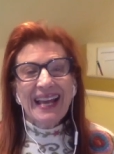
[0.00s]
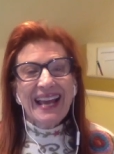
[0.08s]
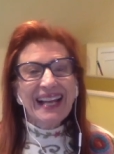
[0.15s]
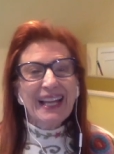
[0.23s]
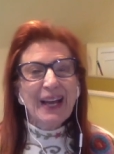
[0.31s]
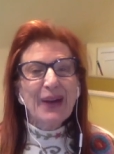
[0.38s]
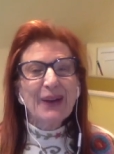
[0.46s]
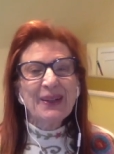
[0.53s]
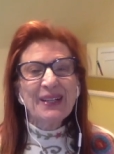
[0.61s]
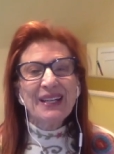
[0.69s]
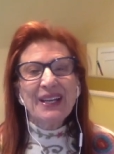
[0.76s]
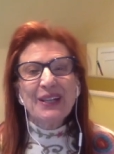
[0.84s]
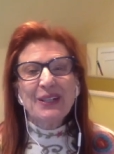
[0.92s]
Hello,
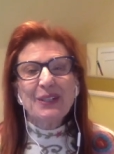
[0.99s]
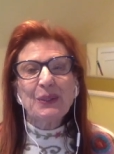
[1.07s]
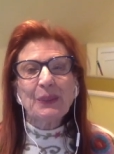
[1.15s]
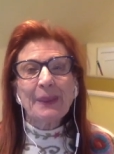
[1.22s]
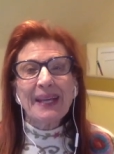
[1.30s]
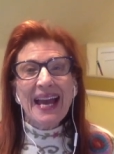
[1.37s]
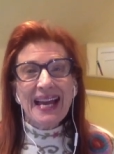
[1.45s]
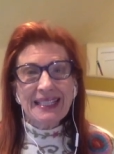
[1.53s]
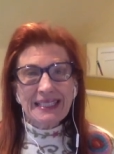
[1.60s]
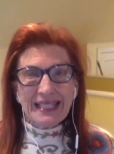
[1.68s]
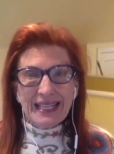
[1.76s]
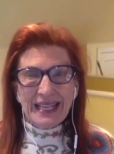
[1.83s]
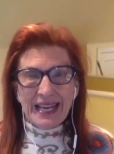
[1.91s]
Cherie
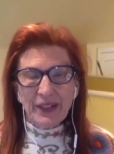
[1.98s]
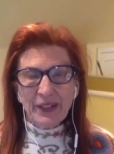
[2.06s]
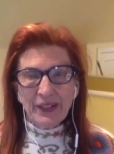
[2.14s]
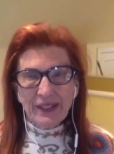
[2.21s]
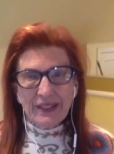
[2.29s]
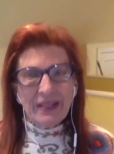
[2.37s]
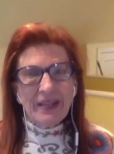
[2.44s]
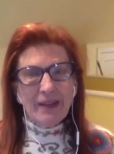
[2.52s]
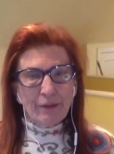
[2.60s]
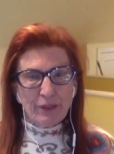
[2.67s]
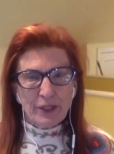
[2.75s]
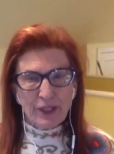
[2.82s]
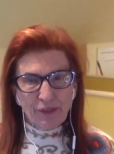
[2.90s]
Hanson here.
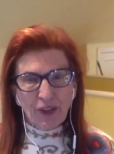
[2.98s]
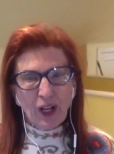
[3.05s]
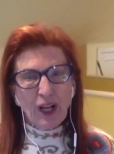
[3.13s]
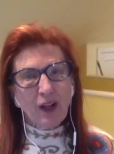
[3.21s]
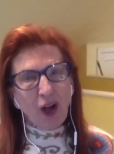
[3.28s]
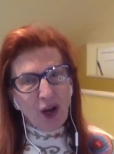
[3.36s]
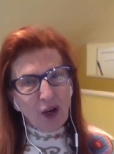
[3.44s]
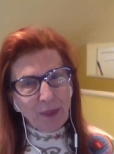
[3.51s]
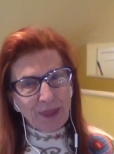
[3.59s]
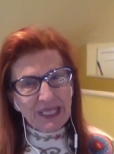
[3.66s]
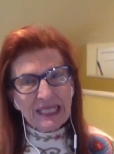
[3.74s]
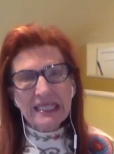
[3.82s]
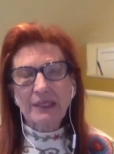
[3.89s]
First of all,
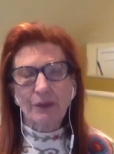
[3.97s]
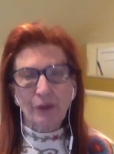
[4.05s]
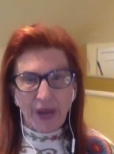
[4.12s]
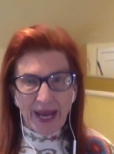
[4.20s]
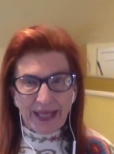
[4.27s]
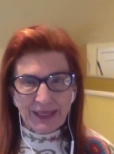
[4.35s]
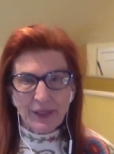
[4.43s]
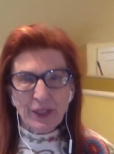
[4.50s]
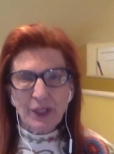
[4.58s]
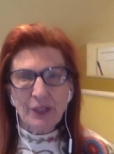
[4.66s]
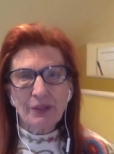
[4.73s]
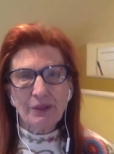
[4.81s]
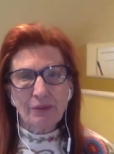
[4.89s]
always
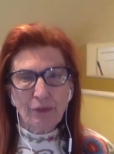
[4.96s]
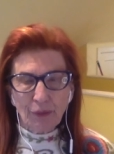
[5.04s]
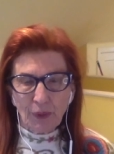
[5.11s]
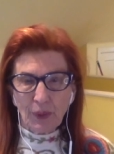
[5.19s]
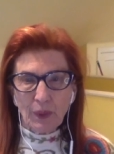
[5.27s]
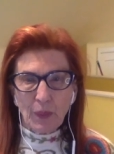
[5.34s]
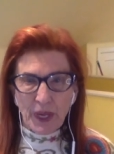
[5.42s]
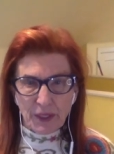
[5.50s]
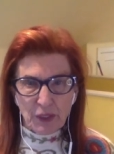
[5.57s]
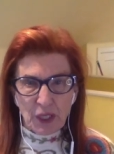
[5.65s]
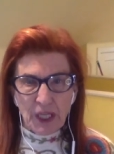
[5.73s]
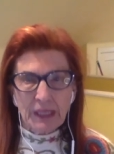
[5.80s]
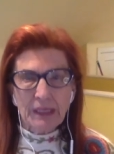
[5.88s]
gratitude for
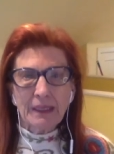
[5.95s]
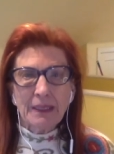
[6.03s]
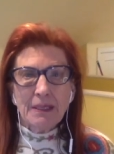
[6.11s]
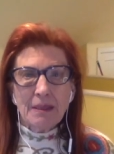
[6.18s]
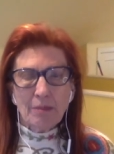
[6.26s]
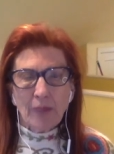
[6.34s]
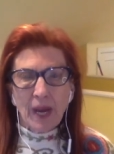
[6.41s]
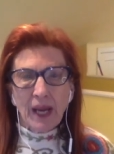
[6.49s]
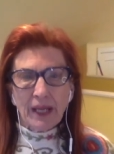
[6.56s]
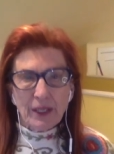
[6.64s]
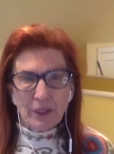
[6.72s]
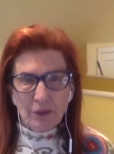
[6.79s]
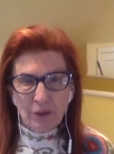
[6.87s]
watching
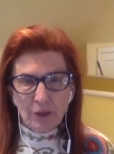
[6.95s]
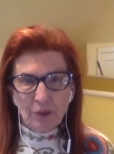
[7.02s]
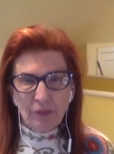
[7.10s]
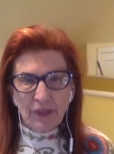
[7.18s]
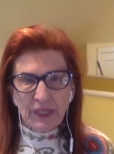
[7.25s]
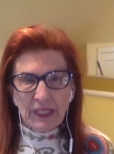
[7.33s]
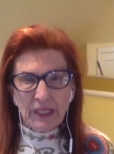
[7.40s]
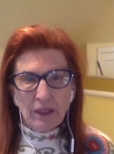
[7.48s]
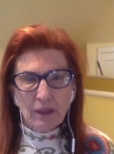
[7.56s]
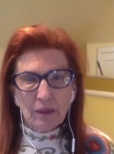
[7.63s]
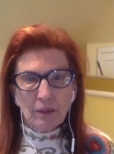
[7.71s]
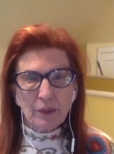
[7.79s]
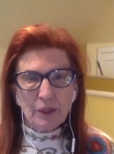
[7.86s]
my YouTube
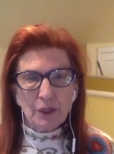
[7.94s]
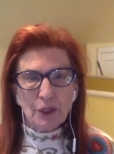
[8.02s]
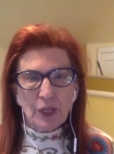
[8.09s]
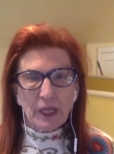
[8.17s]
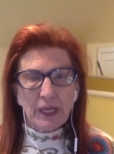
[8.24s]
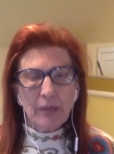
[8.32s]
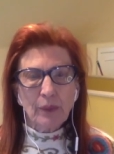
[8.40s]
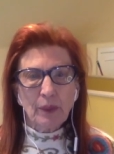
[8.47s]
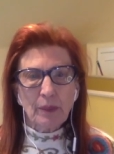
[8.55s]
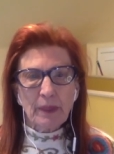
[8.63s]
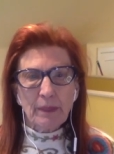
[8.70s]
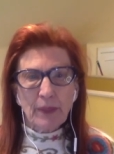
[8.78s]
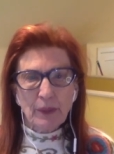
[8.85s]
video, which I will
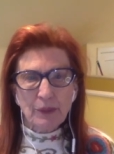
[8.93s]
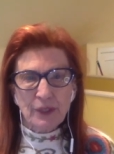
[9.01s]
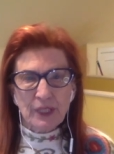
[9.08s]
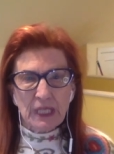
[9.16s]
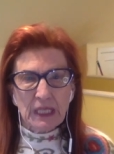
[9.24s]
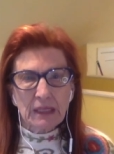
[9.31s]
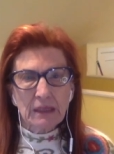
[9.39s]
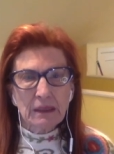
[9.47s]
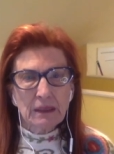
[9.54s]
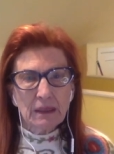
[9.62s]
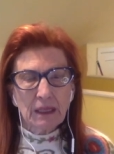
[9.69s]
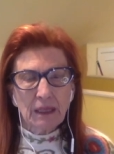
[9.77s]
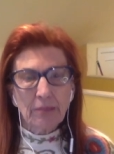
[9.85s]
be posting
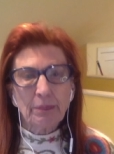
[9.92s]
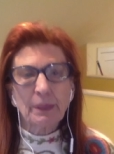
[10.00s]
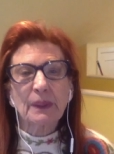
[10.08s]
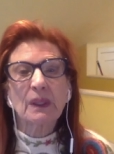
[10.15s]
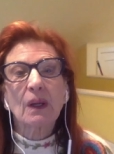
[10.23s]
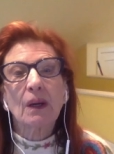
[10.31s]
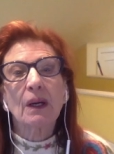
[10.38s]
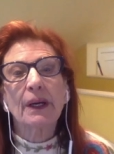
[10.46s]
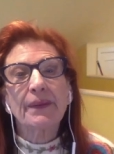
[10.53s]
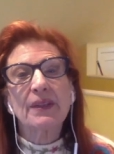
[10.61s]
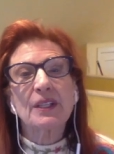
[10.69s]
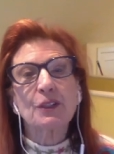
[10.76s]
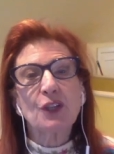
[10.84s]
up
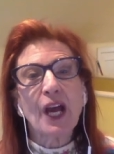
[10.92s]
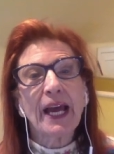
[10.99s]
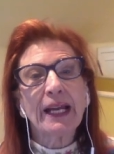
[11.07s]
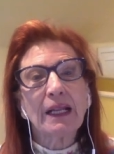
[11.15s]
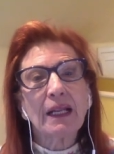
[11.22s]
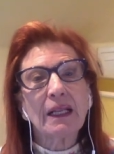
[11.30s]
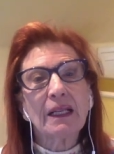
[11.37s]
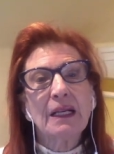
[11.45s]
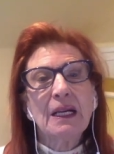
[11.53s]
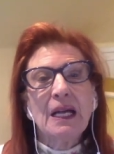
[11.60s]
on the channel.